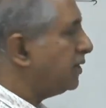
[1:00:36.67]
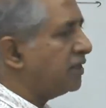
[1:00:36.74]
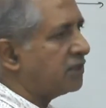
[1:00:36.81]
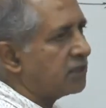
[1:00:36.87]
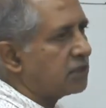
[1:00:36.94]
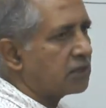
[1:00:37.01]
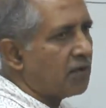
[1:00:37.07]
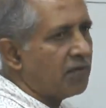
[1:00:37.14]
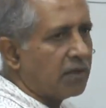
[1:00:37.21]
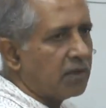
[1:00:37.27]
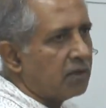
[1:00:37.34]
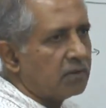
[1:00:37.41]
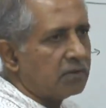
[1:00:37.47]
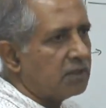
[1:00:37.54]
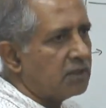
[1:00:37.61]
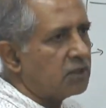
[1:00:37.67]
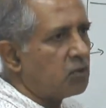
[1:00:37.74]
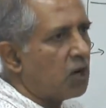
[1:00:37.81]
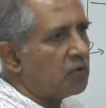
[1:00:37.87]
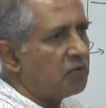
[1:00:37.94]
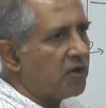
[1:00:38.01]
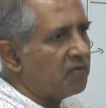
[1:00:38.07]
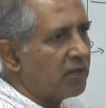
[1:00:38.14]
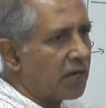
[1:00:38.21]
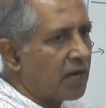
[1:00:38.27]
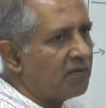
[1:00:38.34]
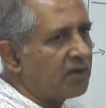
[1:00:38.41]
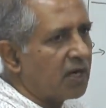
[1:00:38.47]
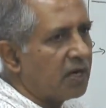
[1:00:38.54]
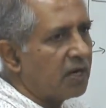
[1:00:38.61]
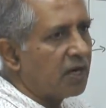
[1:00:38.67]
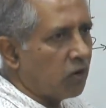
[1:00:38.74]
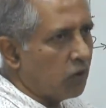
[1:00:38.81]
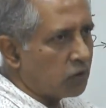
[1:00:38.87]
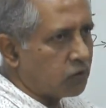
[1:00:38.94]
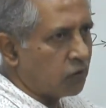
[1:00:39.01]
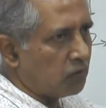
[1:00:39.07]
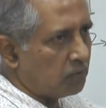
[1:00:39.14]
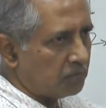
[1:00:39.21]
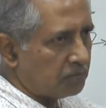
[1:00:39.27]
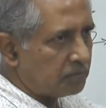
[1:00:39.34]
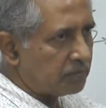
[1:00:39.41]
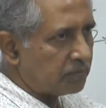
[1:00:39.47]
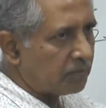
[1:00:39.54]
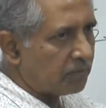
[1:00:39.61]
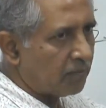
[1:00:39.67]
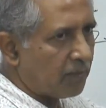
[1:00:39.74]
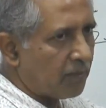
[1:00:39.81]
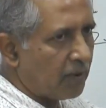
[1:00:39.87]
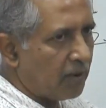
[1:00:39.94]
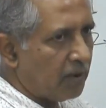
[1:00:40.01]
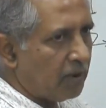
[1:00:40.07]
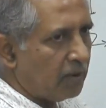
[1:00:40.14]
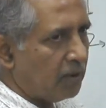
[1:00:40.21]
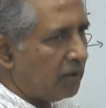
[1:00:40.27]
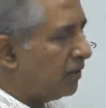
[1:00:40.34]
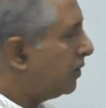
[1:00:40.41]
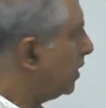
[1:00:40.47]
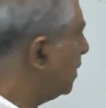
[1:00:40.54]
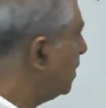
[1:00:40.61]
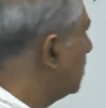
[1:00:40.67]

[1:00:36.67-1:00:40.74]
this is our, this is what we have derived earlier also. Right?